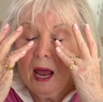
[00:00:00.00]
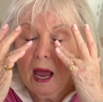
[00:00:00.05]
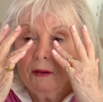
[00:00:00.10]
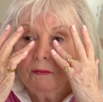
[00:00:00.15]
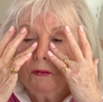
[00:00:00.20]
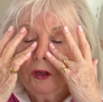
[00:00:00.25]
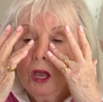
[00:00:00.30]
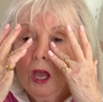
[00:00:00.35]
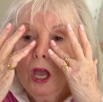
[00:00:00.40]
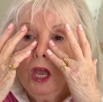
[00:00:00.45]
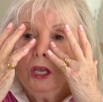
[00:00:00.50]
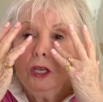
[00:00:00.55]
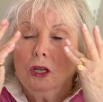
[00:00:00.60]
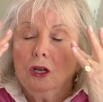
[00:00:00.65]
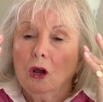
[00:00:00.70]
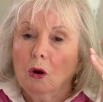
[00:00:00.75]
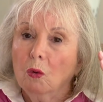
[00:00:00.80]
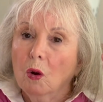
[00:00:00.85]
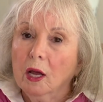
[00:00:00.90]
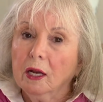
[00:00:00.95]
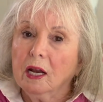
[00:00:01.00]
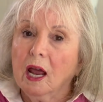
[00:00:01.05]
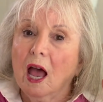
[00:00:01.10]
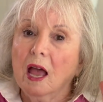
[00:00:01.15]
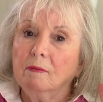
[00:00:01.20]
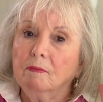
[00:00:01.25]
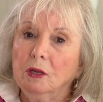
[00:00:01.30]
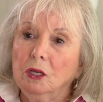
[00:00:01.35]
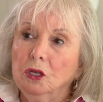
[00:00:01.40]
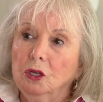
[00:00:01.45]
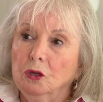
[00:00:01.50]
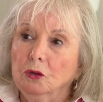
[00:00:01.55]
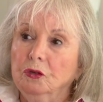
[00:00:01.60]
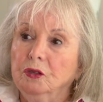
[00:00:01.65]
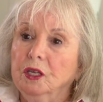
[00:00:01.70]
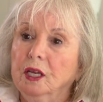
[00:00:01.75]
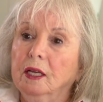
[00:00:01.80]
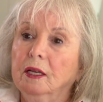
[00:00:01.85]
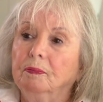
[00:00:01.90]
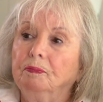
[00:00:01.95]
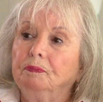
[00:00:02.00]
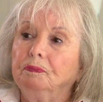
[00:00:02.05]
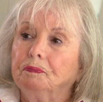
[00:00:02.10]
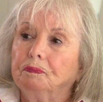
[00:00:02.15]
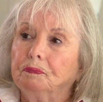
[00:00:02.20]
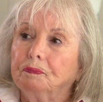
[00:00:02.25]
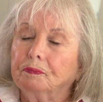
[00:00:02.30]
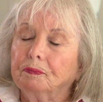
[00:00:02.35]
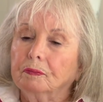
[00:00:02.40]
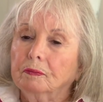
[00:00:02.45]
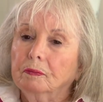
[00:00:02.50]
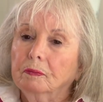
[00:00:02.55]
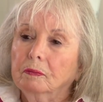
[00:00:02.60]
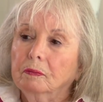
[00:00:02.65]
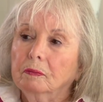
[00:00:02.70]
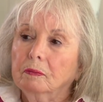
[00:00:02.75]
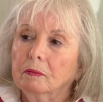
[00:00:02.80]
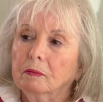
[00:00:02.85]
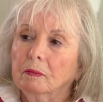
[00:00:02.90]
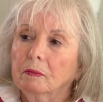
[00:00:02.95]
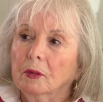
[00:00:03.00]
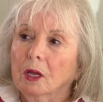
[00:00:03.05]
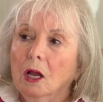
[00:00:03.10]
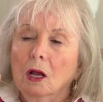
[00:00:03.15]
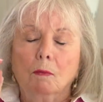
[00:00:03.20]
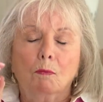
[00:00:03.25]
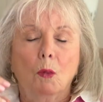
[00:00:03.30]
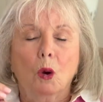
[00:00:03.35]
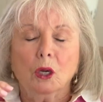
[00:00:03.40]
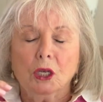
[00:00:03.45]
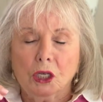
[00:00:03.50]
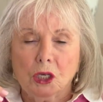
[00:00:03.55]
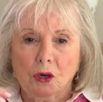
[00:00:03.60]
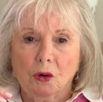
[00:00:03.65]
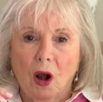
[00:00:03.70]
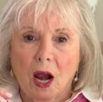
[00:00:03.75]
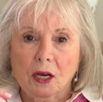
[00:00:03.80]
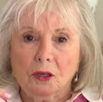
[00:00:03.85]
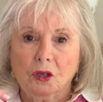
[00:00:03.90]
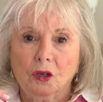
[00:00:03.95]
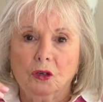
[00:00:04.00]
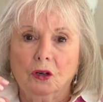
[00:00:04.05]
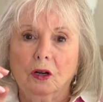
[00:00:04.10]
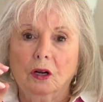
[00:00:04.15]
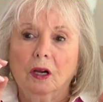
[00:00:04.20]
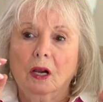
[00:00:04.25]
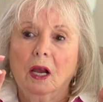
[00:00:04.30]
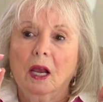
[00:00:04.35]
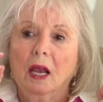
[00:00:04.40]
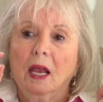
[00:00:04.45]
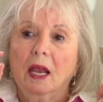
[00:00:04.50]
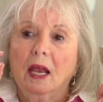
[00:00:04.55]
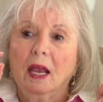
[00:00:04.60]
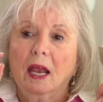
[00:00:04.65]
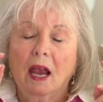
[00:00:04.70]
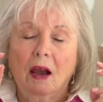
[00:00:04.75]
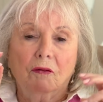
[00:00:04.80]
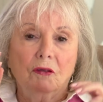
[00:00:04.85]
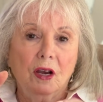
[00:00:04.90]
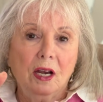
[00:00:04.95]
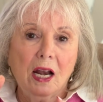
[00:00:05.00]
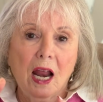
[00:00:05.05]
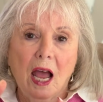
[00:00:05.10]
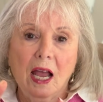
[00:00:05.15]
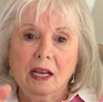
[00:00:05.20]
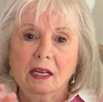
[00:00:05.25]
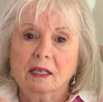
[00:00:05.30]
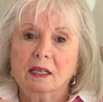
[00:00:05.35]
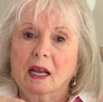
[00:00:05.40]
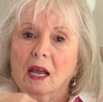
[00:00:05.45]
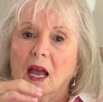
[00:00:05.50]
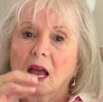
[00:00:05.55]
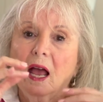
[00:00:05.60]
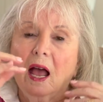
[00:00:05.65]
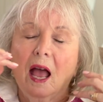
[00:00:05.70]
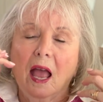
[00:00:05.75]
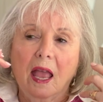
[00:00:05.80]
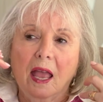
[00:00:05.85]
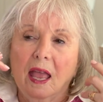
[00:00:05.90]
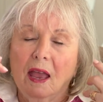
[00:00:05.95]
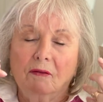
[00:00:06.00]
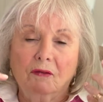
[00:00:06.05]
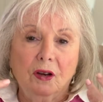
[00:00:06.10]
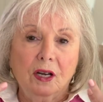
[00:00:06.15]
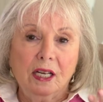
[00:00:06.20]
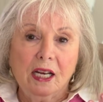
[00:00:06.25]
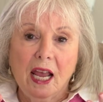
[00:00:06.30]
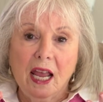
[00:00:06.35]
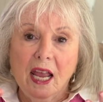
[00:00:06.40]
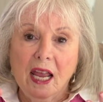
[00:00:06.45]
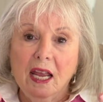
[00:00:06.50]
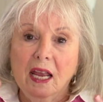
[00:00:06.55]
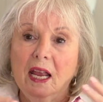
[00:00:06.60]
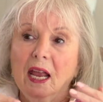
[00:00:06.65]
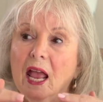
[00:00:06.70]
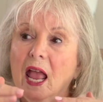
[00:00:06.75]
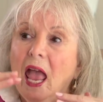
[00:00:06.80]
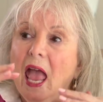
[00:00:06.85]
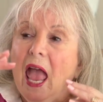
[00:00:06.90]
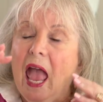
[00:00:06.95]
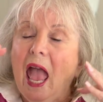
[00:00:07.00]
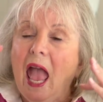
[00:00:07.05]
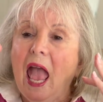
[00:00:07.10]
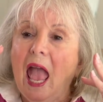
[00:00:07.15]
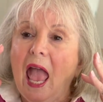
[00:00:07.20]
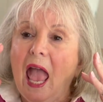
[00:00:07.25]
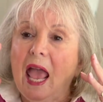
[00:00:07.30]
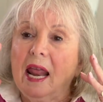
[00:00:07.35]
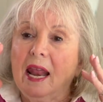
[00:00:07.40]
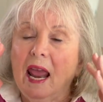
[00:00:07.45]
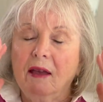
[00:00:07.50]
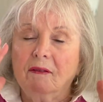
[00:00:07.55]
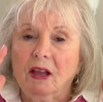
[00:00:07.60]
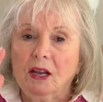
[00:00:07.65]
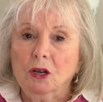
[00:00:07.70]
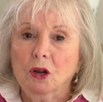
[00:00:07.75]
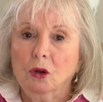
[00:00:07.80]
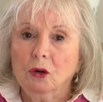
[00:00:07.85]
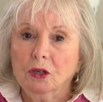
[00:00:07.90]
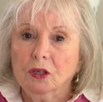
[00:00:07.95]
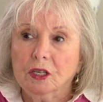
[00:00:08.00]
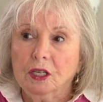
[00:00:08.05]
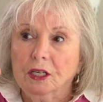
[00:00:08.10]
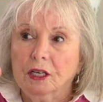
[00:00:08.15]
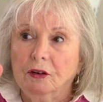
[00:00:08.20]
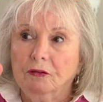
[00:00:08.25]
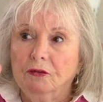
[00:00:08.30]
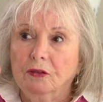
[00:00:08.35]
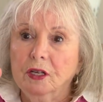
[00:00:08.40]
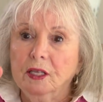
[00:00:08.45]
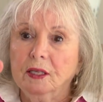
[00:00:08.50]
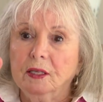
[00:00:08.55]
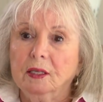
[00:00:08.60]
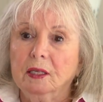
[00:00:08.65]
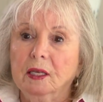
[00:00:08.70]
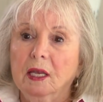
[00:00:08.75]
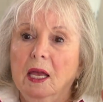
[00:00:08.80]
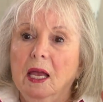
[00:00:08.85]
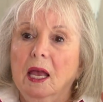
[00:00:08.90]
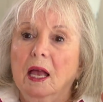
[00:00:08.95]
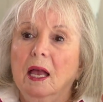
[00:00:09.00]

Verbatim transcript: I, you know what? I've been using moisturizer every night, every day. And have I noticed a difference?